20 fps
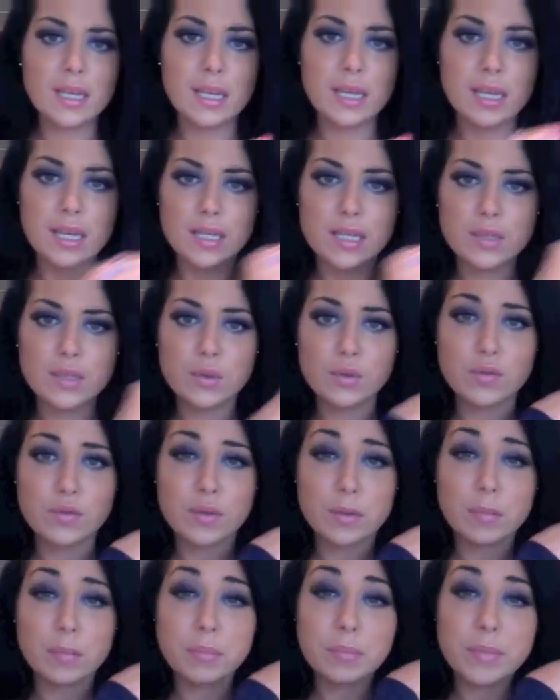It's sort of
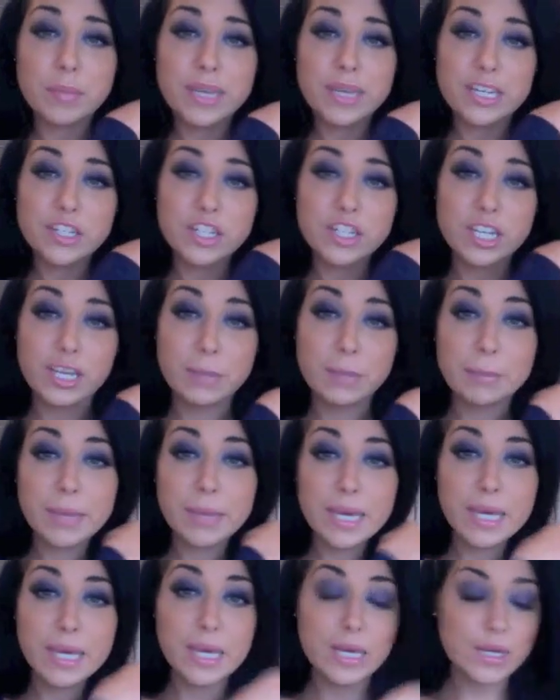a peachy
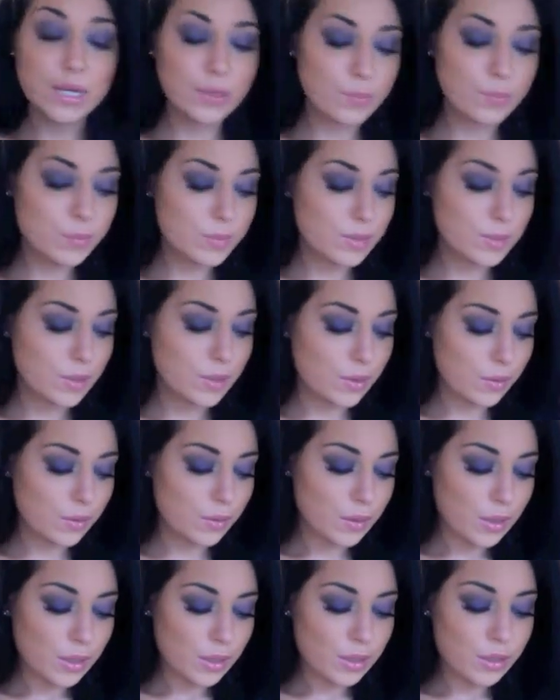pink. So
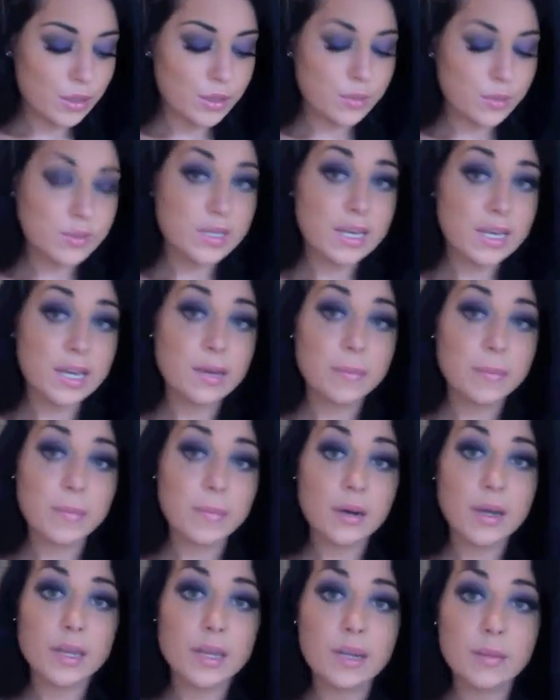using
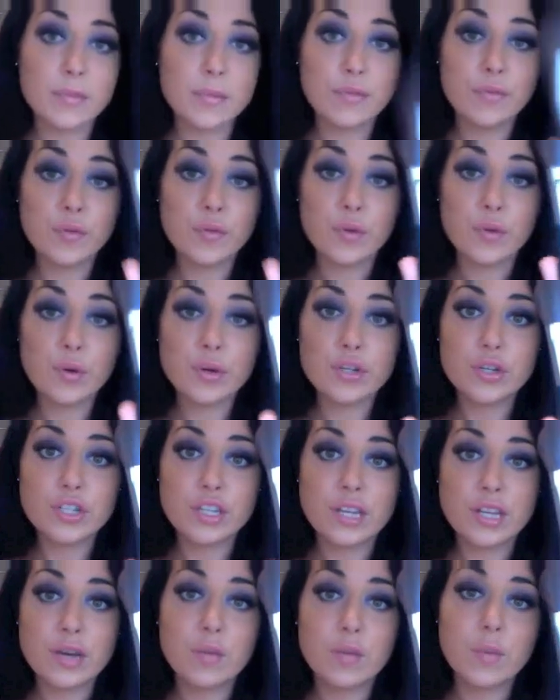my number 4
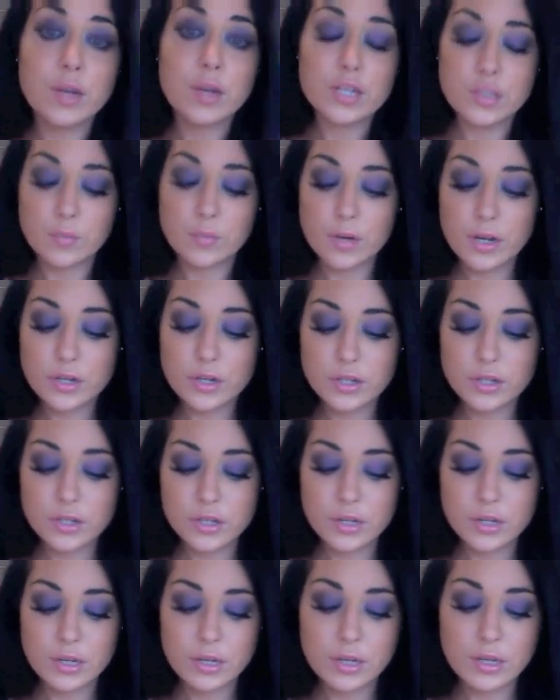Chanel blusher brush,
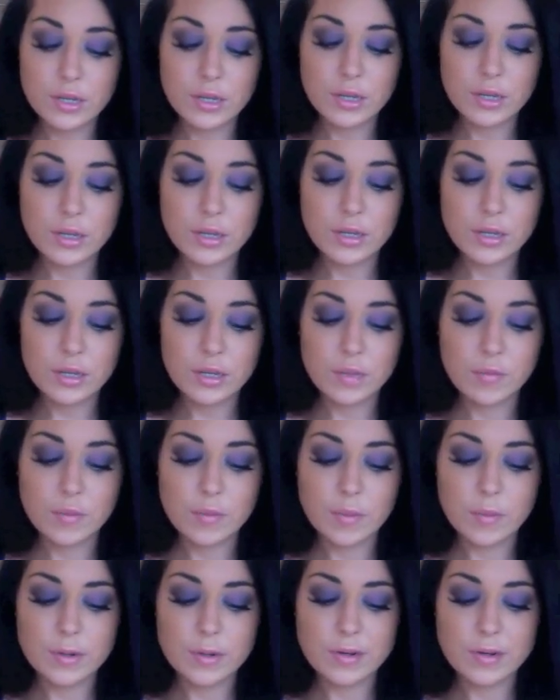
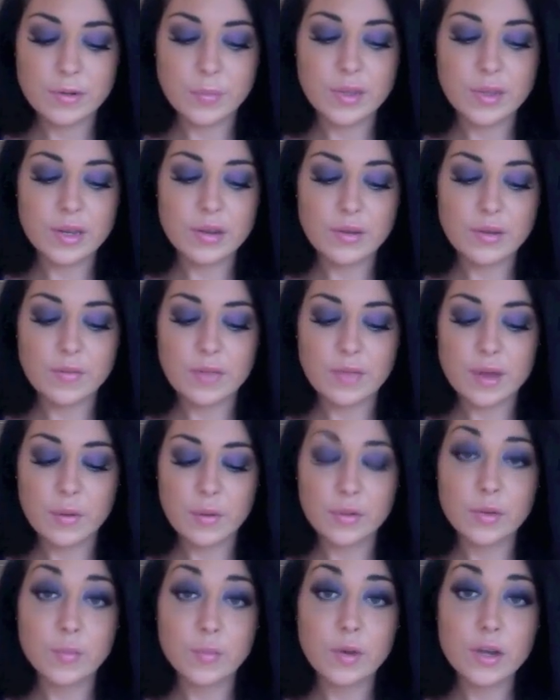pop a little bit of that on
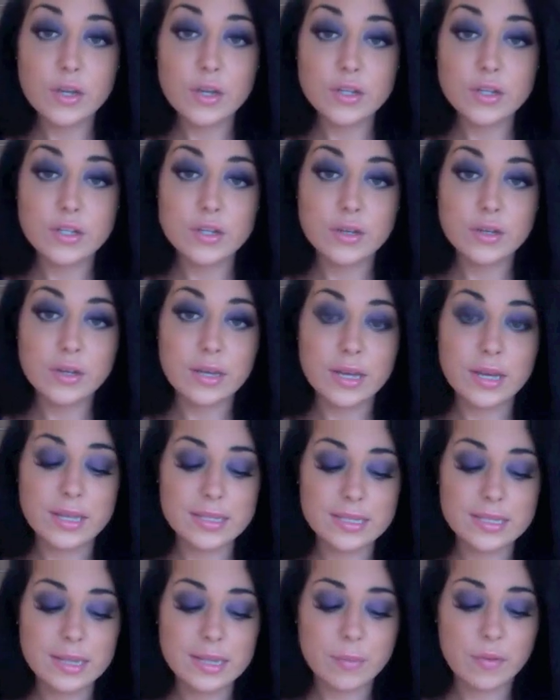your brush and
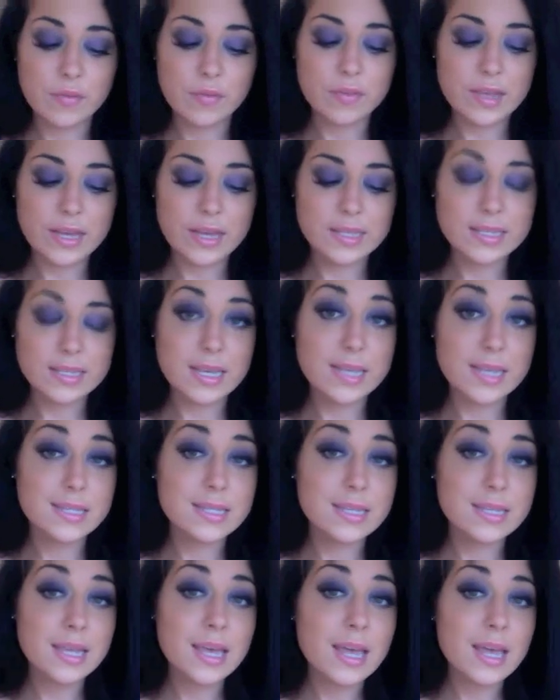tap off the excess.
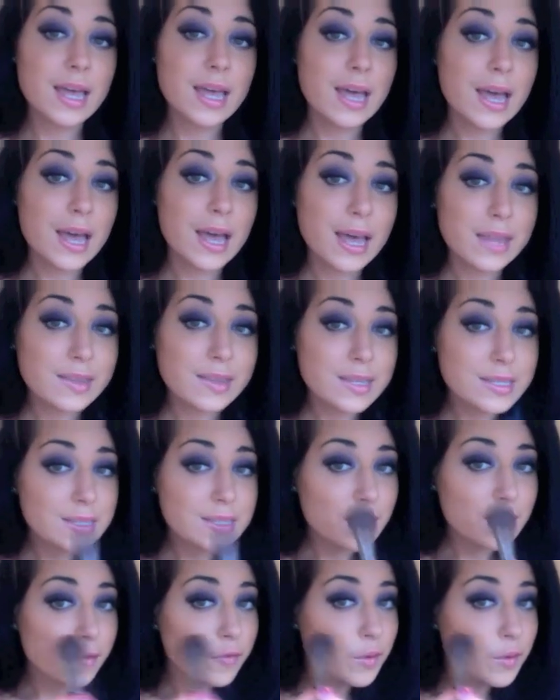And this,
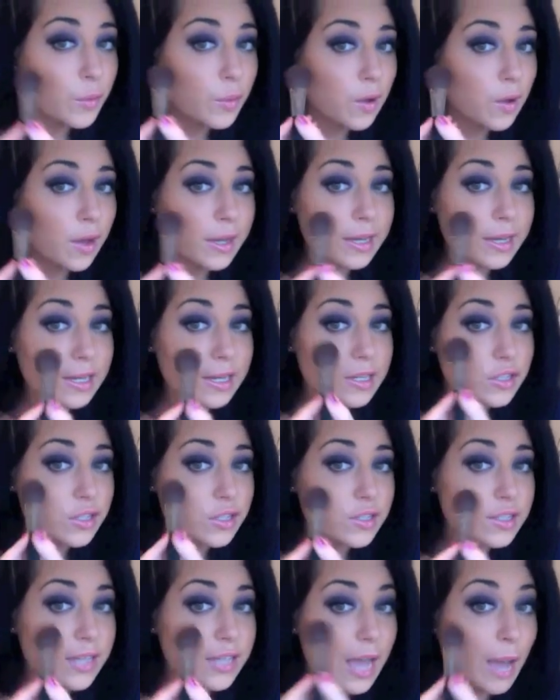I feel like
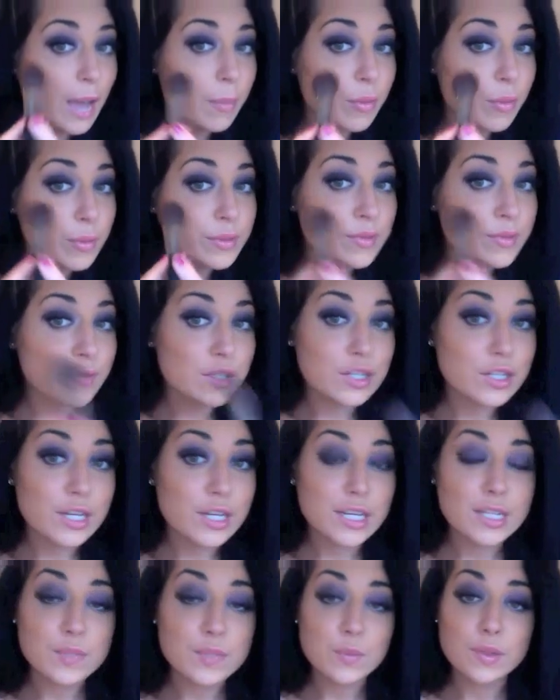just the apples of the
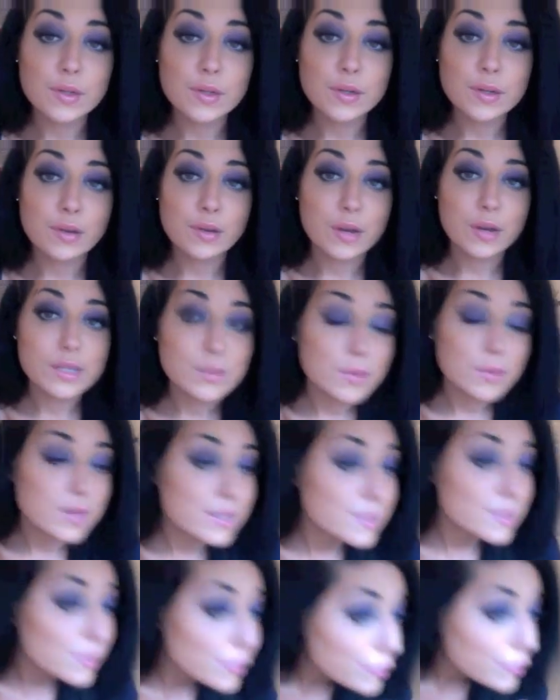cheeks would look nice with
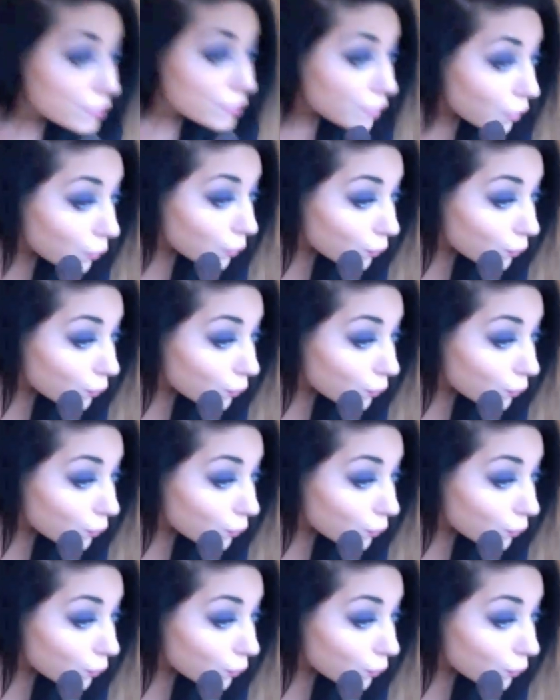this look. So.